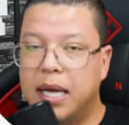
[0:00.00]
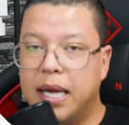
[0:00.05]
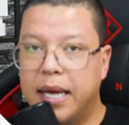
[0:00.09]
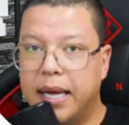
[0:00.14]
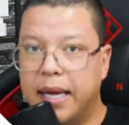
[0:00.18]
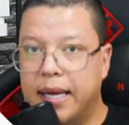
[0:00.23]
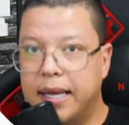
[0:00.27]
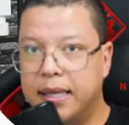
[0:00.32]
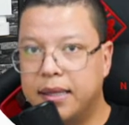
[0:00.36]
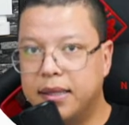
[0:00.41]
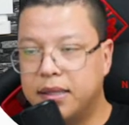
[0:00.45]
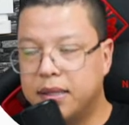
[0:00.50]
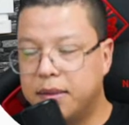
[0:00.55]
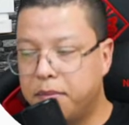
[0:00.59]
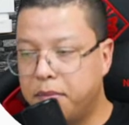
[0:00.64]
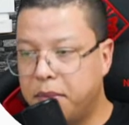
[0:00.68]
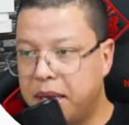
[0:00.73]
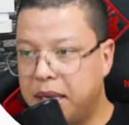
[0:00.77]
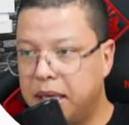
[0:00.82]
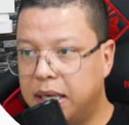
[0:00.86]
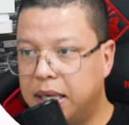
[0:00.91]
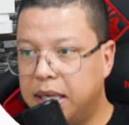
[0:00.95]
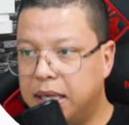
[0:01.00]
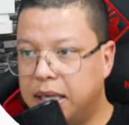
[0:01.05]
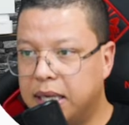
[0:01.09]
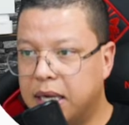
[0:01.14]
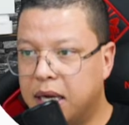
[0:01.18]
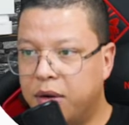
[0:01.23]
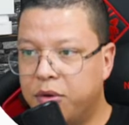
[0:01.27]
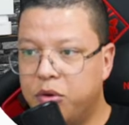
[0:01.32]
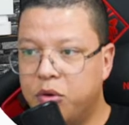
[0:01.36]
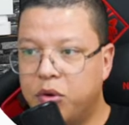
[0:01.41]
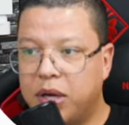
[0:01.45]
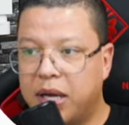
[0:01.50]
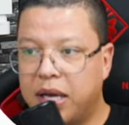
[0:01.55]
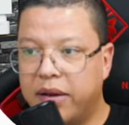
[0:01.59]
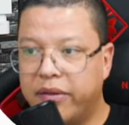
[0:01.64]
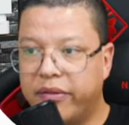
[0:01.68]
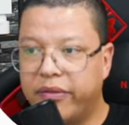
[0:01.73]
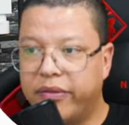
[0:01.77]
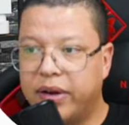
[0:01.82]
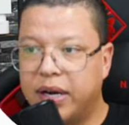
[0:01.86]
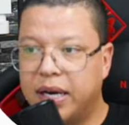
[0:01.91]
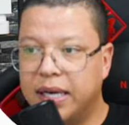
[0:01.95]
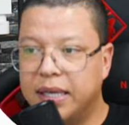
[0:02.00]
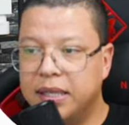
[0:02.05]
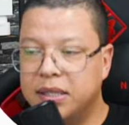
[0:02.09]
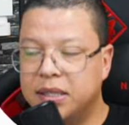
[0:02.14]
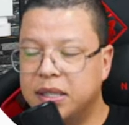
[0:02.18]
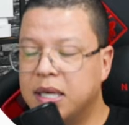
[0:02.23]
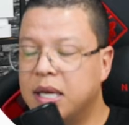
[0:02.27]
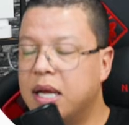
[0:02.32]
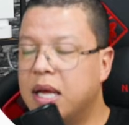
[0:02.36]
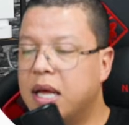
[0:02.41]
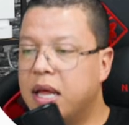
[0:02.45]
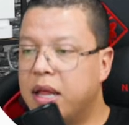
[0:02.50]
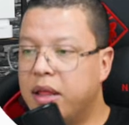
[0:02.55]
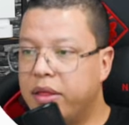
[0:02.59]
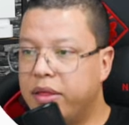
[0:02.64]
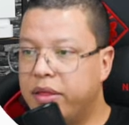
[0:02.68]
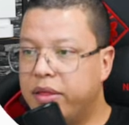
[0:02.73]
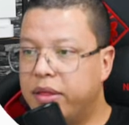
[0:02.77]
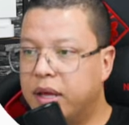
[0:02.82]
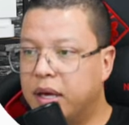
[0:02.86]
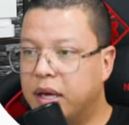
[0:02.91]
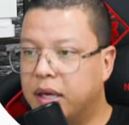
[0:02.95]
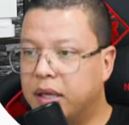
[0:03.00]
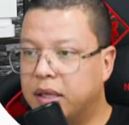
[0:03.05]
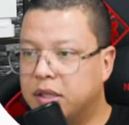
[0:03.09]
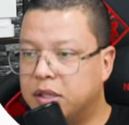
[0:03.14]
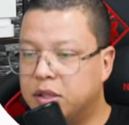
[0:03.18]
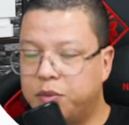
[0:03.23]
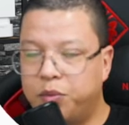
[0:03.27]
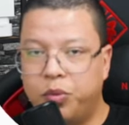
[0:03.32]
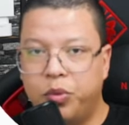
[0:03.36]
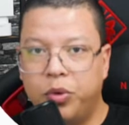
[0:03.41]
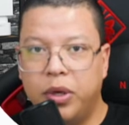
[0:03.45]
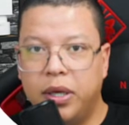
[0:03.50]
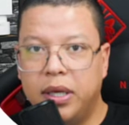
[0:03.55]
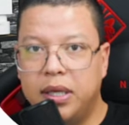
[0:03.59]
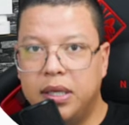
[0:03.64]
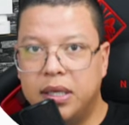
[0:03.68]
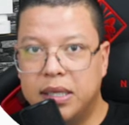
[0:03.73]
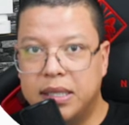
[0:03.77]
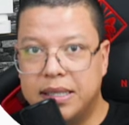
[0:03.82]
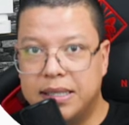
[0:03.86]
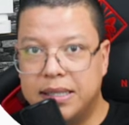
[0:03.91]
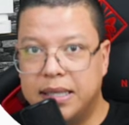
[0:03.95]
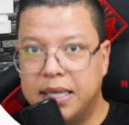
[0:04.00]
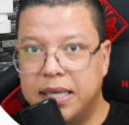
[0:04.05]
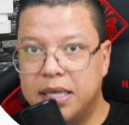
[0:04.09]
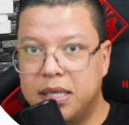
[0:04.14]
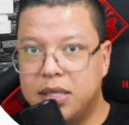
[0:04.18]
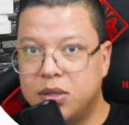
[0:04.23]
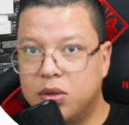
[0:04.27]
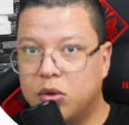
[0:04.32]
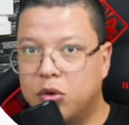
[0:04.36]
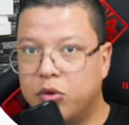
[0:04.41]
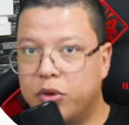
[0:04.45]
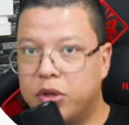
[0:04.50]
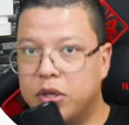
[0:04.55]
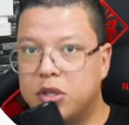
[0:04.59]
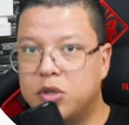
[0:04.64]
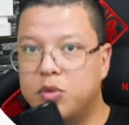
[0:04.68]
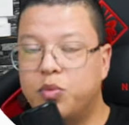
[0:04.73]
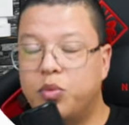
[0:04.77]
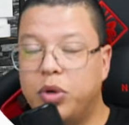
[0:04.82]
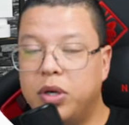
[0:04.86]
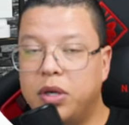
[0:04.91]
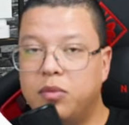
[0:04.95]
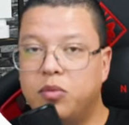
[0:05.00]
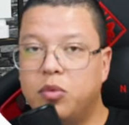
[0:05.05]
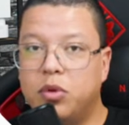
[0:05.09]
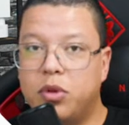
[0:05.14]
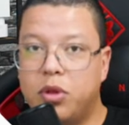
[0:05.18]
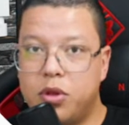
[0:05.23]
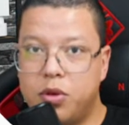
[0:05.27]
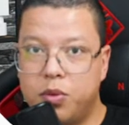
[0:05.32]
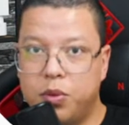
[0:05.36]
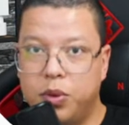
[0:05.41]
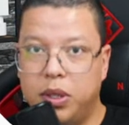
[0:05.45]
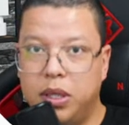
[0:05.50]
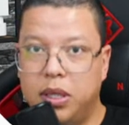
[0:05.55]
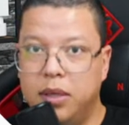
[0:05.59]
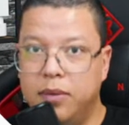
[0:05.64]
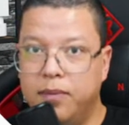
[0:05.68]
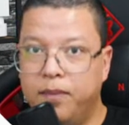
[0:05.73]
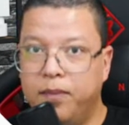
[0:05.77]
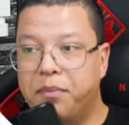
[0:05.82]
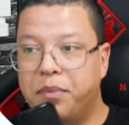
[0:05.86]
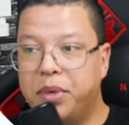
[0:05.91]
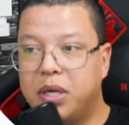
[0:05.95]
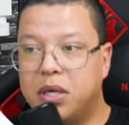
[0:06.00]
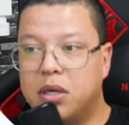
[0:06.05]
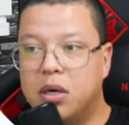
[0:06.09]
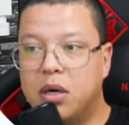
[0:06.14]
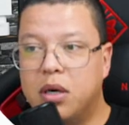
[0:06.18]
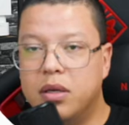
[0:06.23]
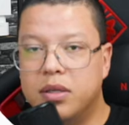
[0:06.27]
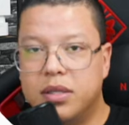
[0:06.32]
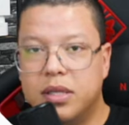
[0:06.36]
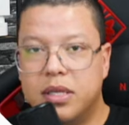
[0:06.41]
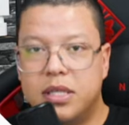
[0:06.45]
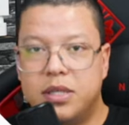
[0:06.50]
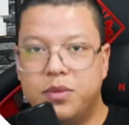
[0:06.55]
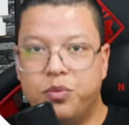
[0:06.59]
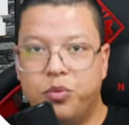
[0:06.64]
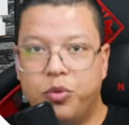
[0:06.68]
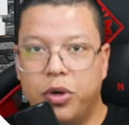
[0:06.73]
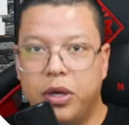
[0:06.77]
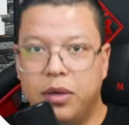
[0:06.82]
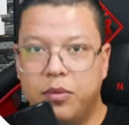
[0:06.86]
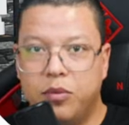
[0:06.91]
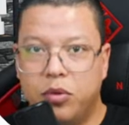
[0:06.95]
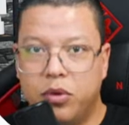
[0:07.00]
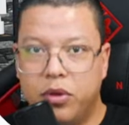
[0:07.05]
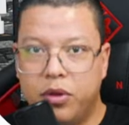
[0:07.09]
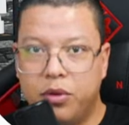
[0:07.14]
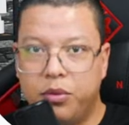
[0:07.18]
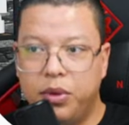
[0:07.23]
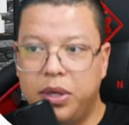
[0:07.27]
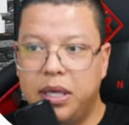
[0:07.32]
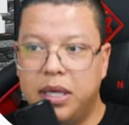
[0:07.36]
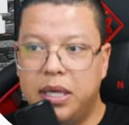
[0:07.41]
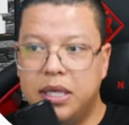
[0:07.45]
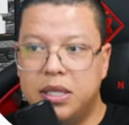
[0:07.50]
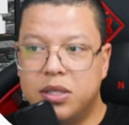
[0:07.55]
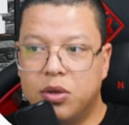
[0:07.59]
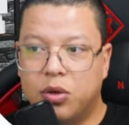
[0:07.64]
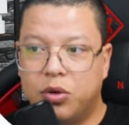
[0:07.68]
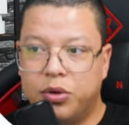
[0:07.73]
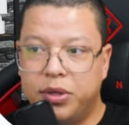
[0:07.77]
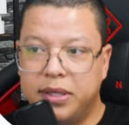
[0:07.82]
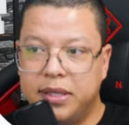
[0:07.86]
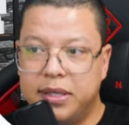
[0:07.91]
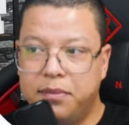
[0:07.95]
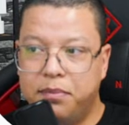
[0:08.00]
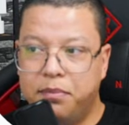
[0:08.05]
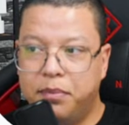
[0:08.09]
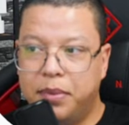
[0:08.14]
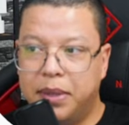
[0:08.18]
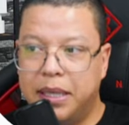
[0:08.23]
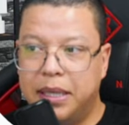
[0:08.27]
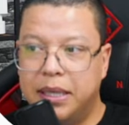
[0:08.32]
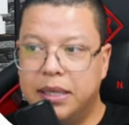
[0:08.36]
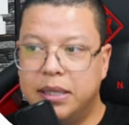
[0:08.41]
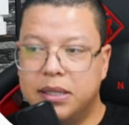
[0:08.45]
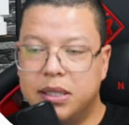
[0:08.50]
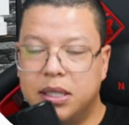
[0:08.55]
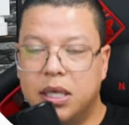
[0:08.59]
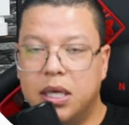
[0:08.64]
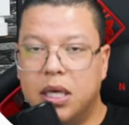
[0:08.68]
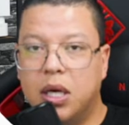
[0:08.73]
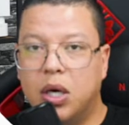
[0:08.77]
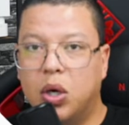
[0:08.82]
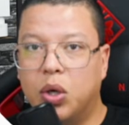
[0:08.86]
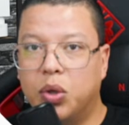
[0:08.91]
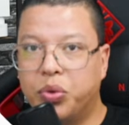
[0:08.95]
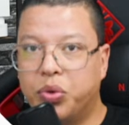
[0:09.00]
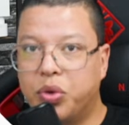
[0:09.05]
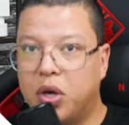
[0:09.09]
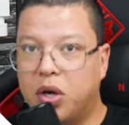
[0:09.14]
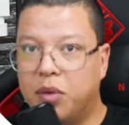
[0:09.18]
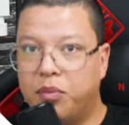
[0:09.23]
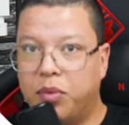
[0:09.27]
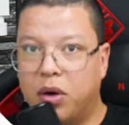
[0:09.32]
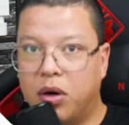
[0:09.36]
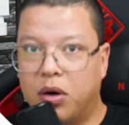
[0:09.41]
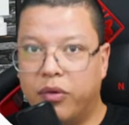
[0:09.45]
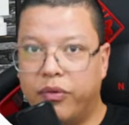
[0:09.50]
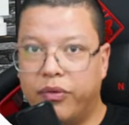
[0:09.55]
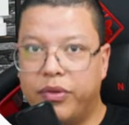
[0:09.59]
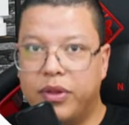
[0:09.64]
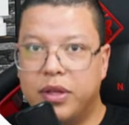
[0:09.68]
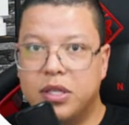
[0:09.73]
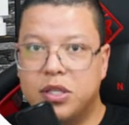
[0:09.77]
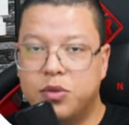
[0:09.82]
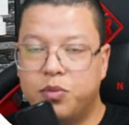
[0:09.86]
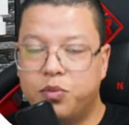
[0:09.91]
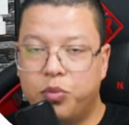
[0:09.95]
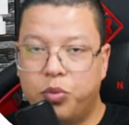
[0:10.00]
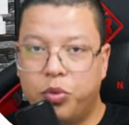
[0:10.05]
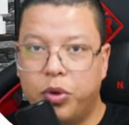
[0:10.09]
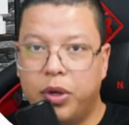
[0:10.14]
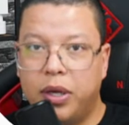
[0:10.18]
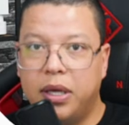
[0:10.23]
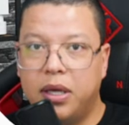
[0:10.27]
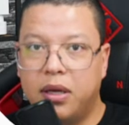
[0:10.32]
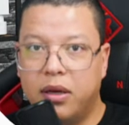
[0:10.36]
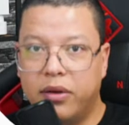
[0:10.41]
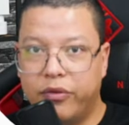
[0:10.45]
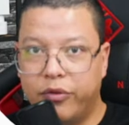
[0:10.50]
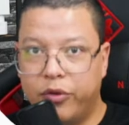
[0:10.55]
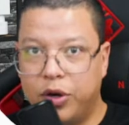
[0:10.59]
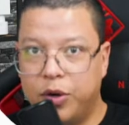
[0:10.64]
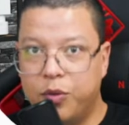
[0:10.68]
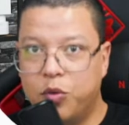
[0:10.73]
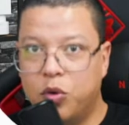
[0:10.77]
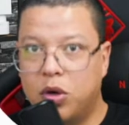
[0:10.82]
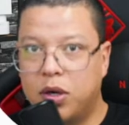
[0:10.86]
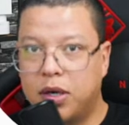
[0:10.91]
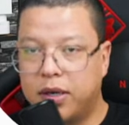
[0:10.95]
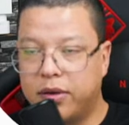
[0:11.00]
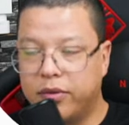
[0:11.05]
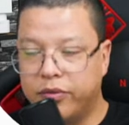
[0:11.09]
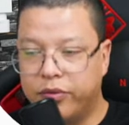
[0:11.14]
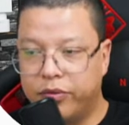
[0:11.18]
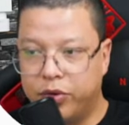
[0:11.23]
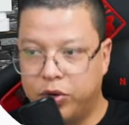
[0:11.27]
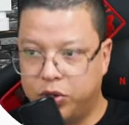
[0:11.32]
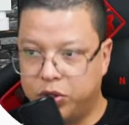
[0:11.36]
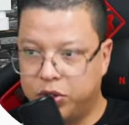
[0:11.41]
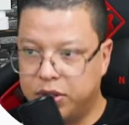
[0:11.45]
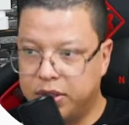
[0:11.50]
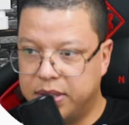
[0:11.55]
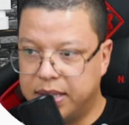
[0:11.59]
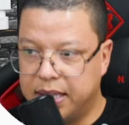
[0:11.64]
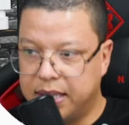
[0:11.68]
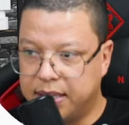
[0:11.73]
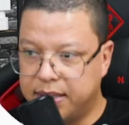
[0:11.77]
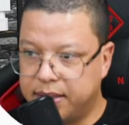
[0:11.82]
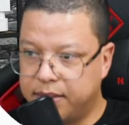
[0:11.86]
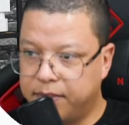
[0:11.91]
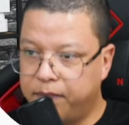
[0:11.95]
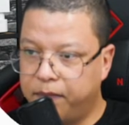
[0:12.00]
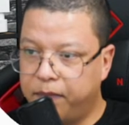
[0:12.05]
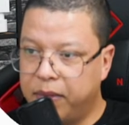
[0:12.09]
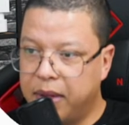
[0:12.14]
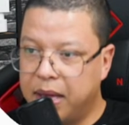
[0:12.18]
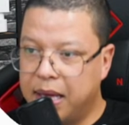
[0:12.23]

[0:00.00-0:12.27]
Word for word: and mainly now you can find the Spring 6 or the Spring Boot 3, because Spring Boot 3 is already built on top of the Spring Framework version 6.